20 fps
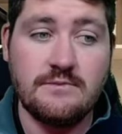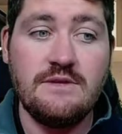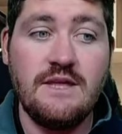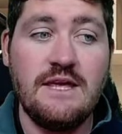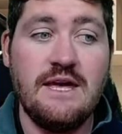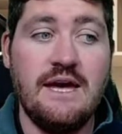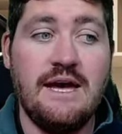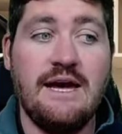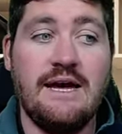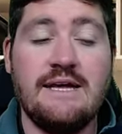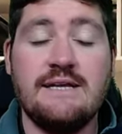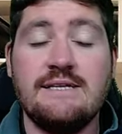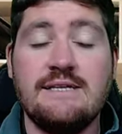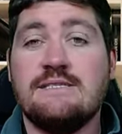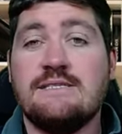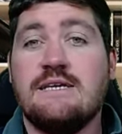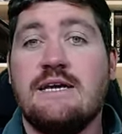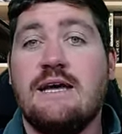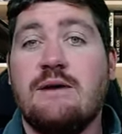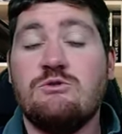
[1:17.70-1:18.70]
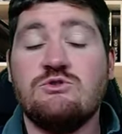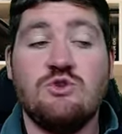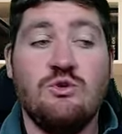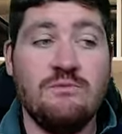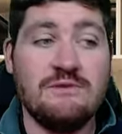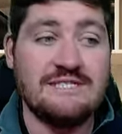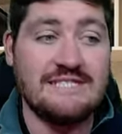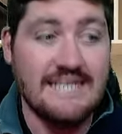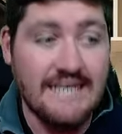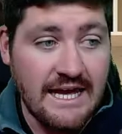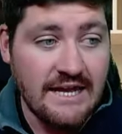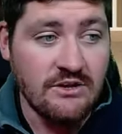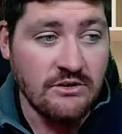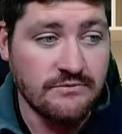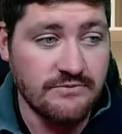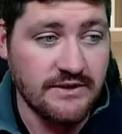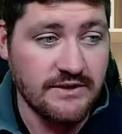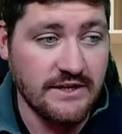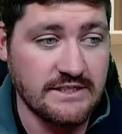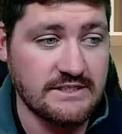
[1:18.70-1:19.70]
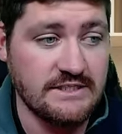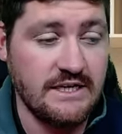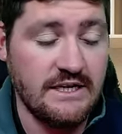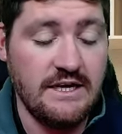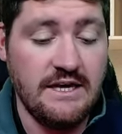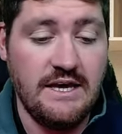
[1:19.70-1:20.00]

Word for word: And uh, was almost the end of things.